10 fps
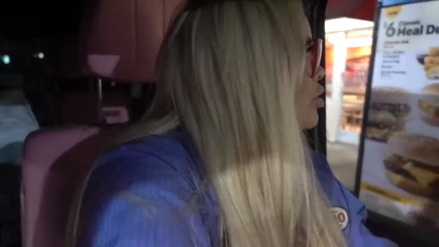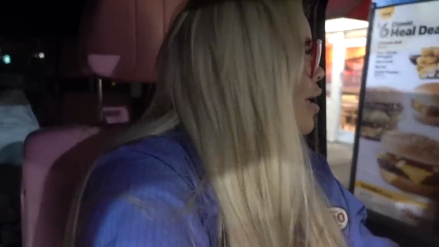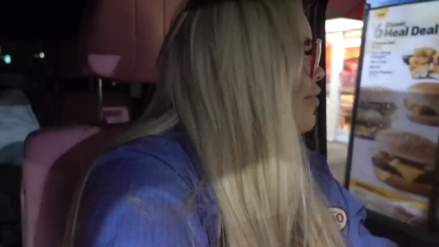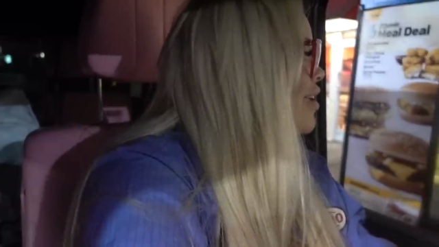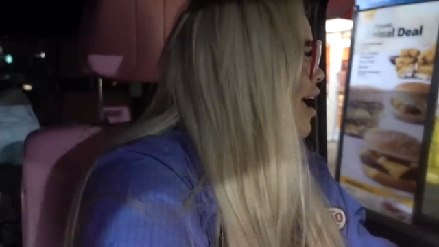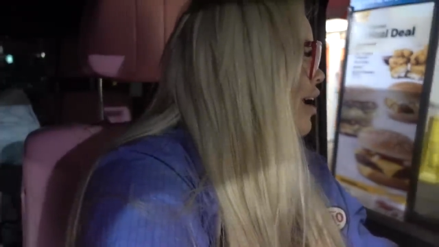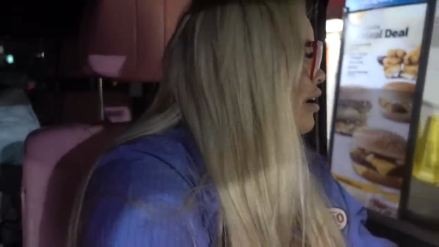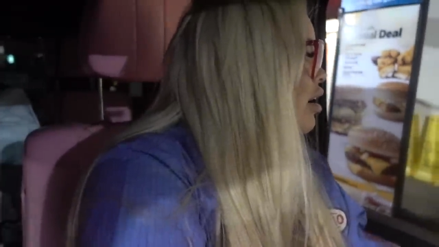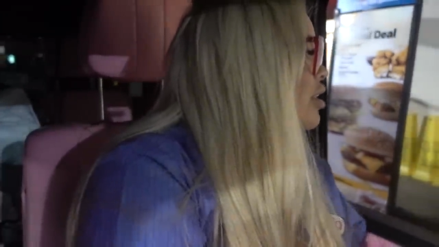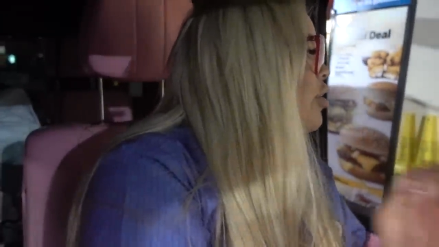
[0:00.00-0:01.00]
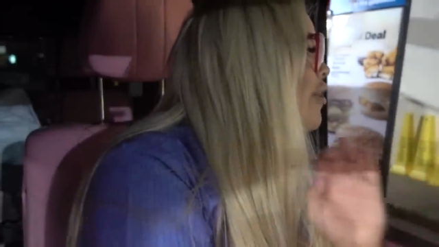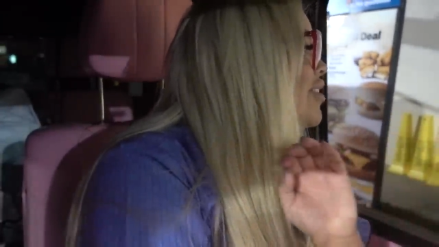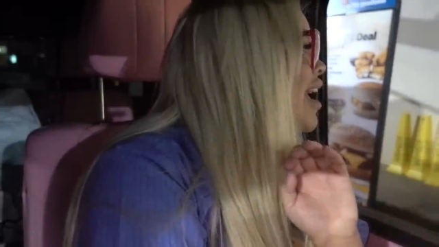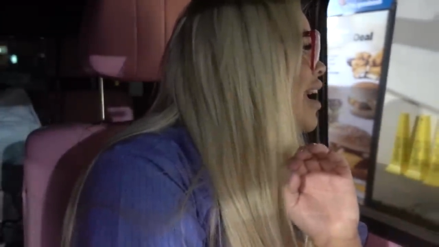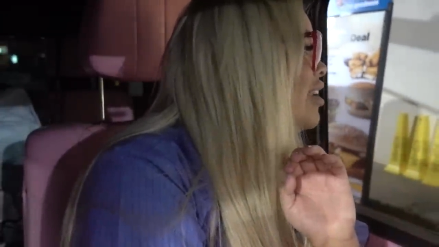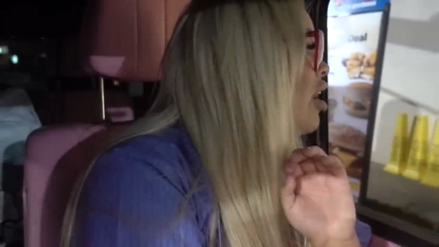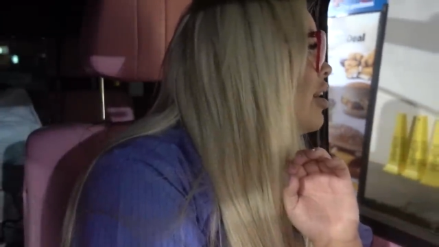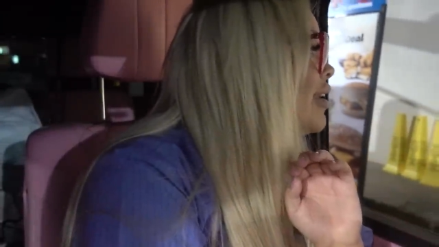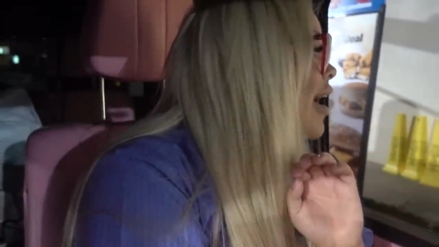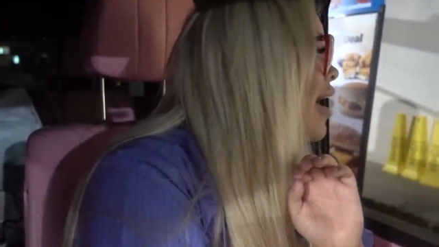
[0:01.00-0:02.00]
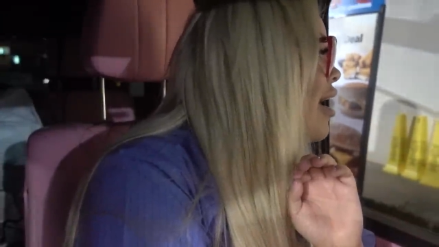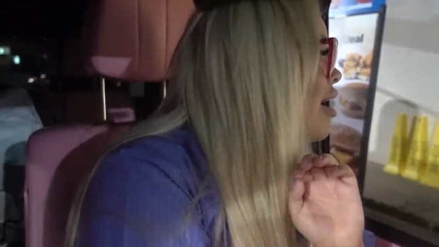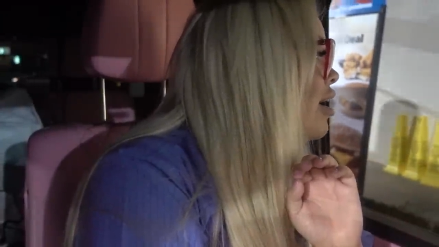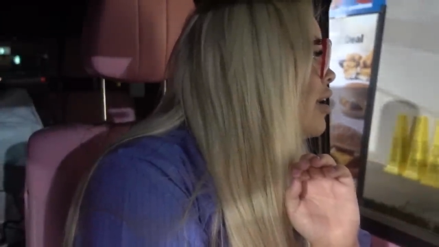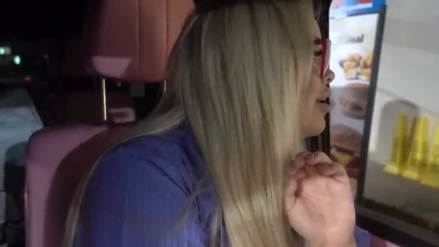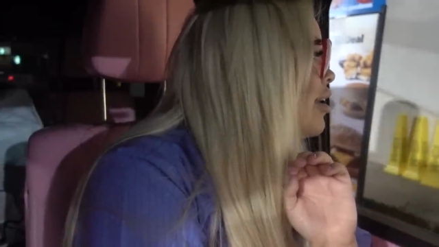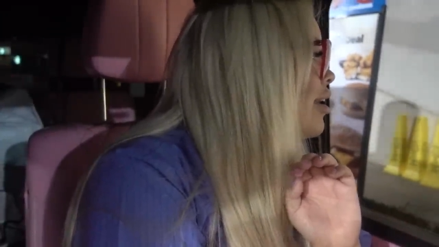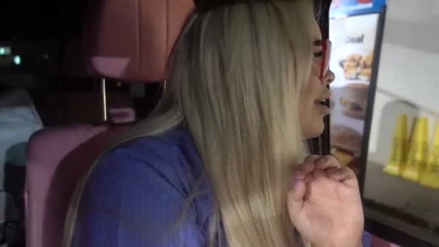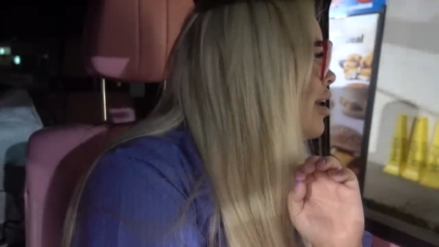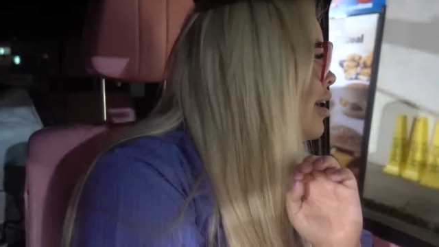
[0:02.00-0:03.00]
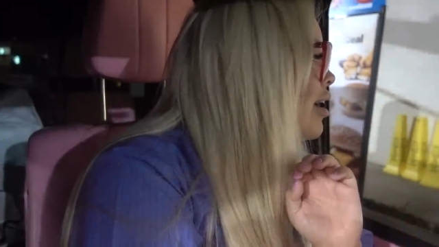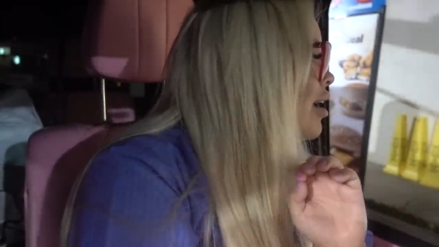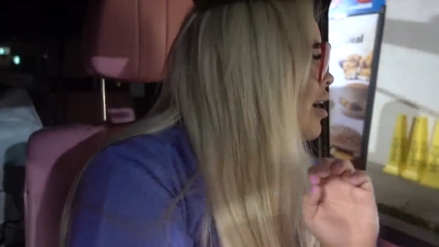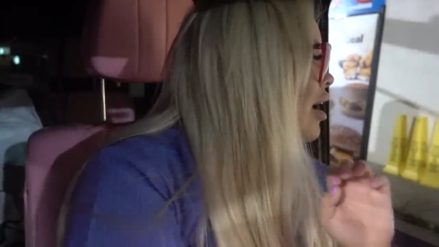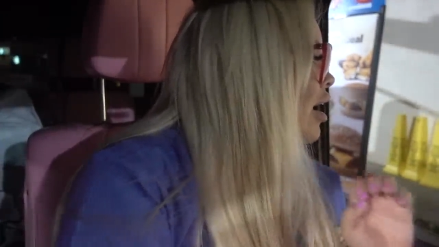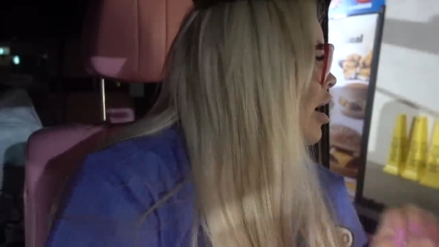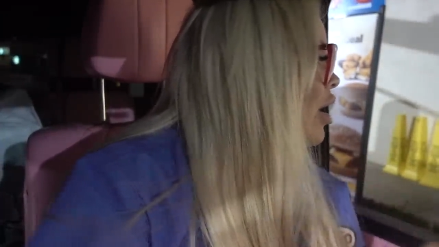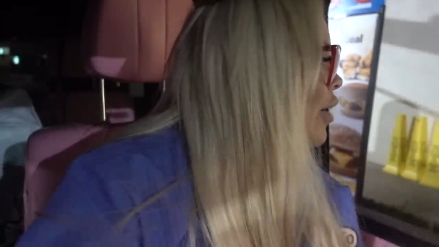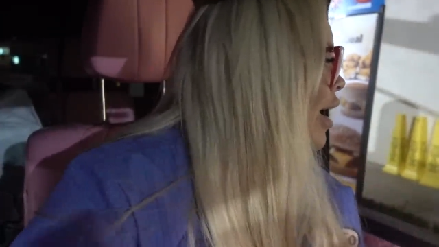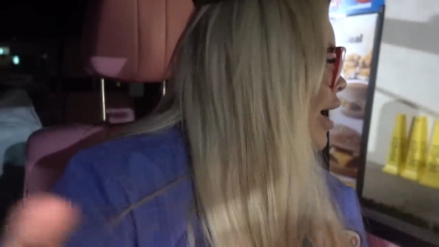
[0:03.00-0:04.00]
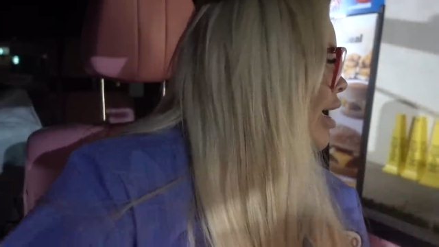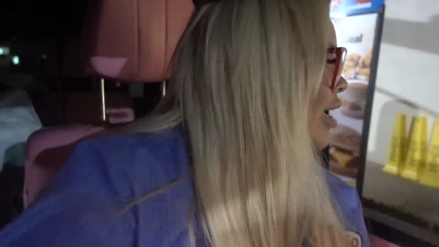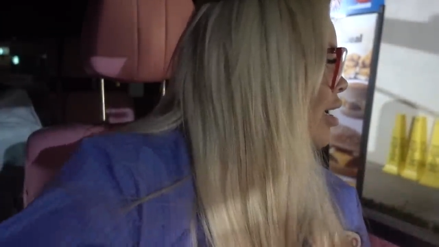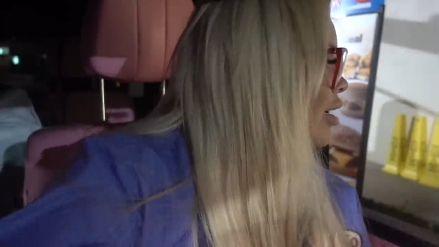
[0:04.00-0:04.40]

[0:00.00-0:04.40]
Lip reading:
No face is visible, so there are no lips to read.